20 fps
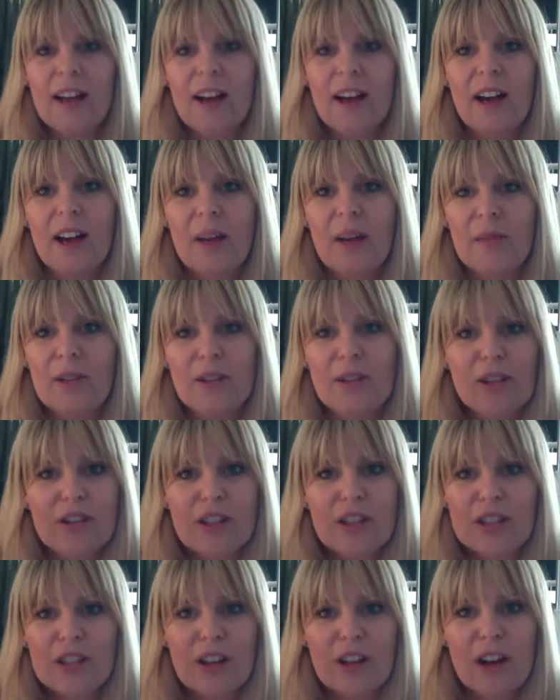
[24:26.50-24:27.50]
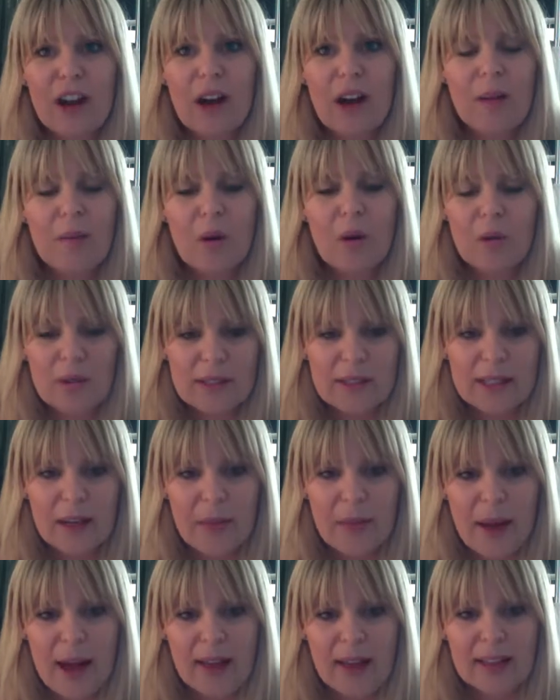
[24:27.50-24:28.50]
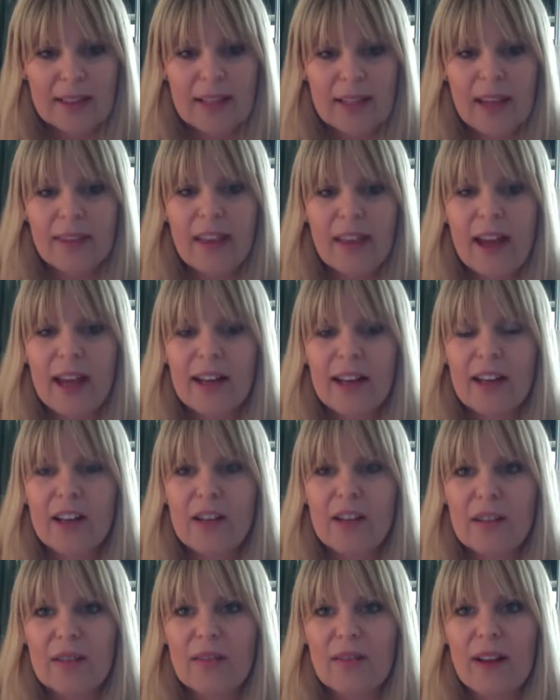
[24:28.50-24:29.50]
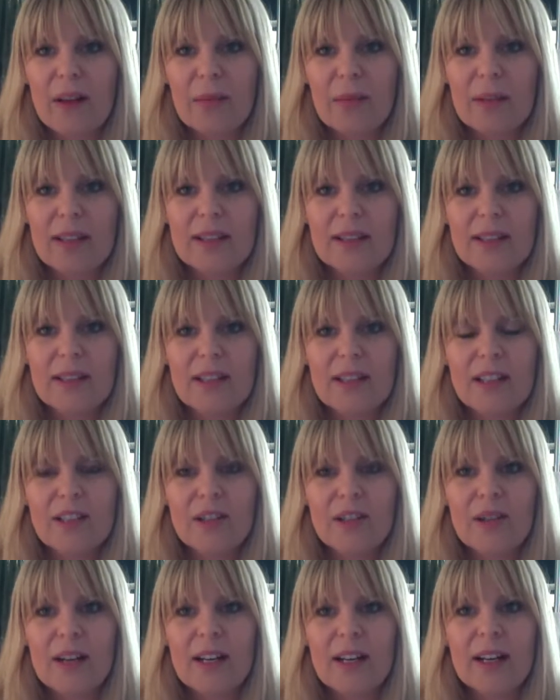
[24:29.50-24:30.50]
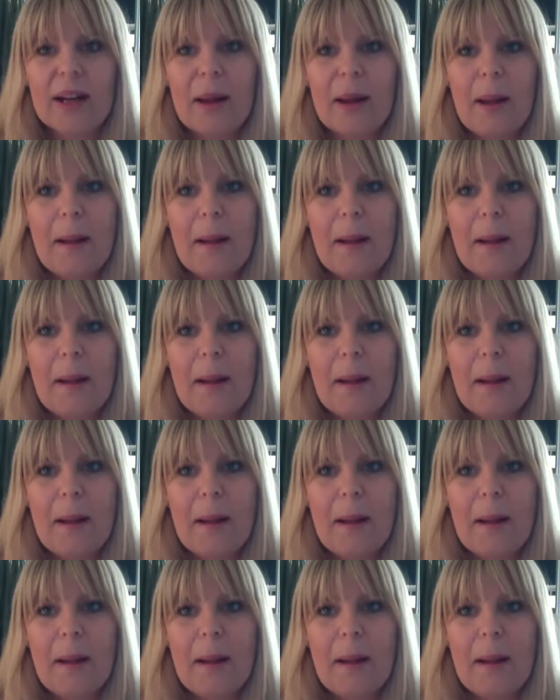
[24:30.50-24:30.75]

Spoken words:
You can just look up wholesale pallets online and you can find places that do it.